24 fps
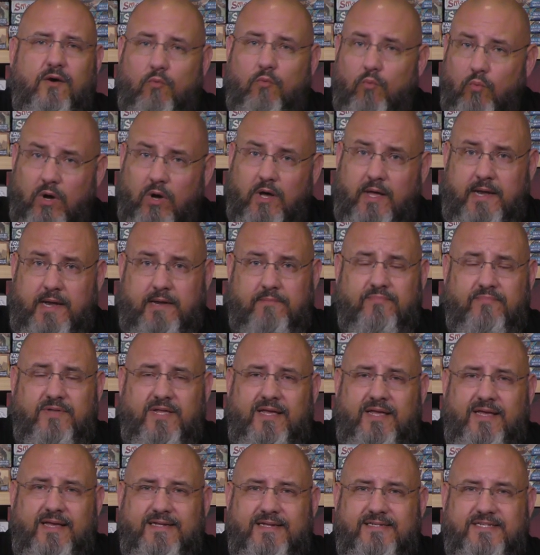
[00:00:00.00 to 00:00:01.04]
1.
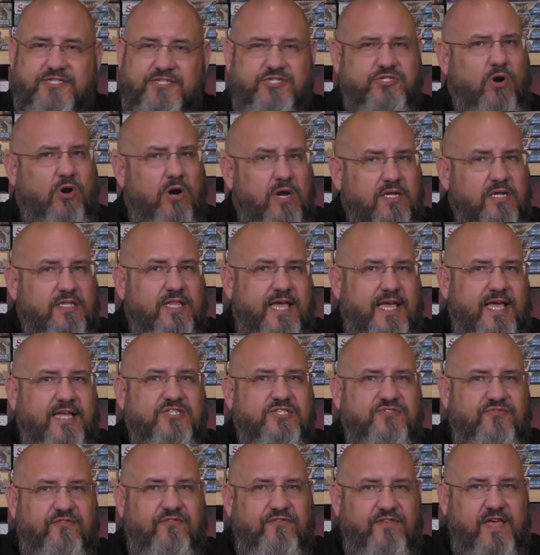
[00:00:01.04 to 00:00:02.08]
Does
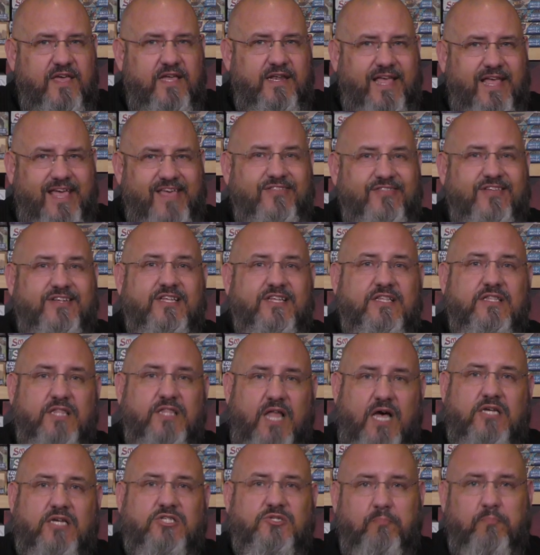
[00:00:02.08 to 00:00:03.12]
Darklands fit in the
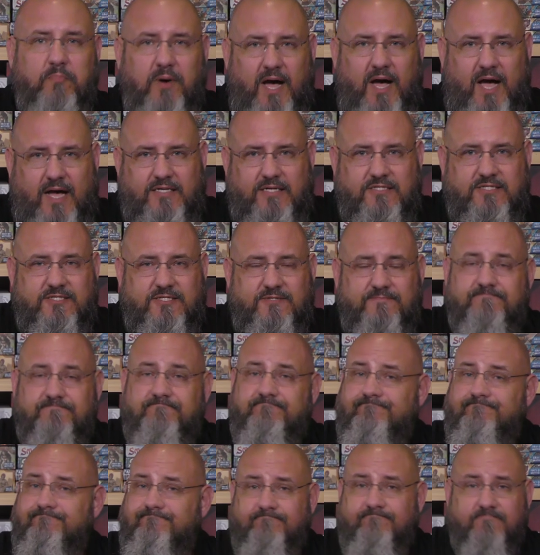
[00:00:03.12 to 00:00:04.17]
deluxe box?
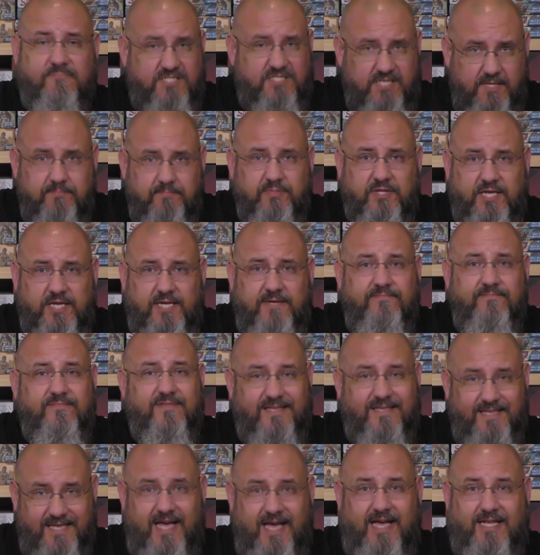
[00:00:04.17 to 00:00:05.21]
Simply,
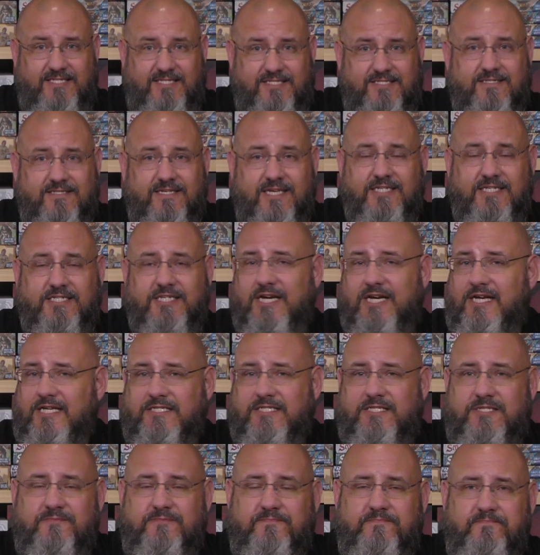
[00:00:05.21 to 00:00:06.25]
yes, it
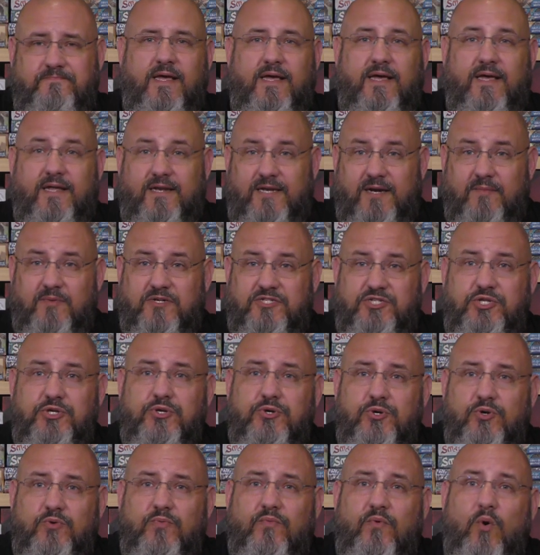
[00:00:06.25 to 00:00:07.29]
does. Number
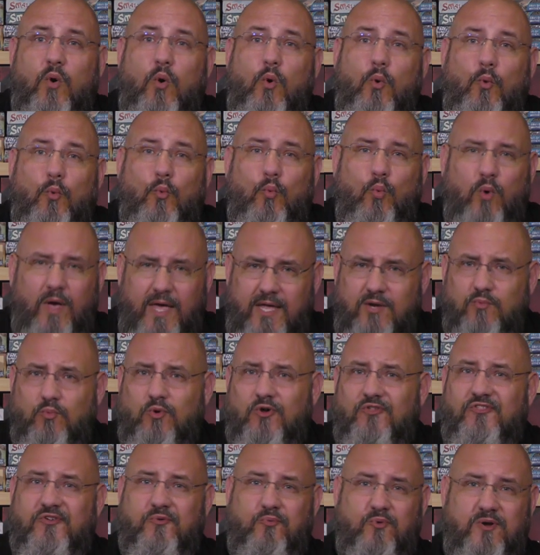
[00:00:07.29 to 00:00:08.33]
two, when
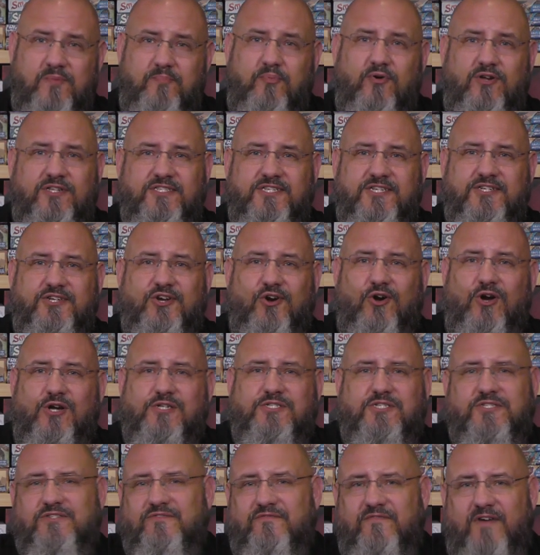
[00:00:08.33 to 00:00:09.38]
will the reprinted
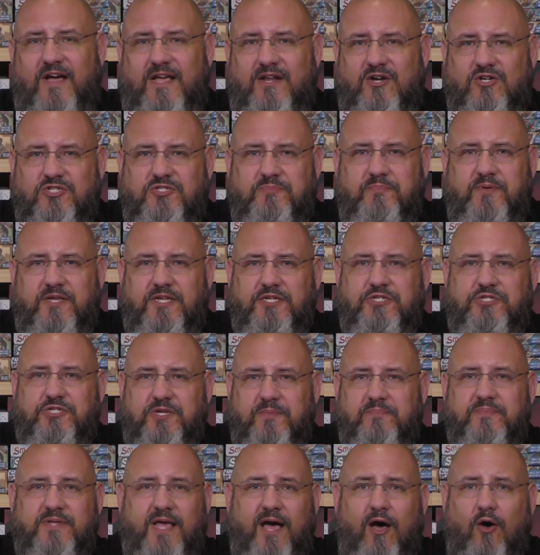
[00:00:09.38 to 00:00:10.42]
cards and dividers be
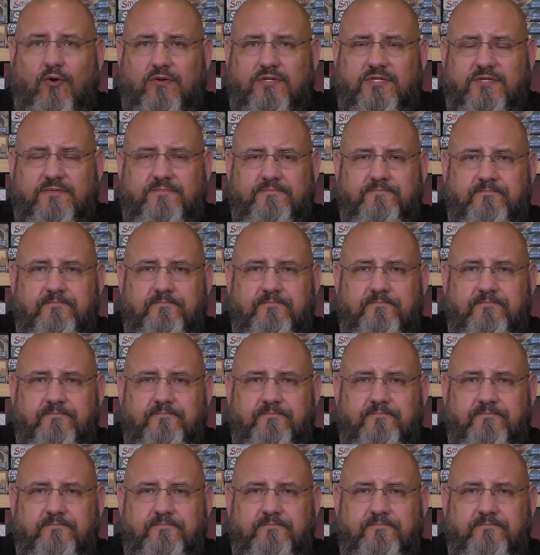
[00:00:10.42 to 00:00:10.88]
shipped out?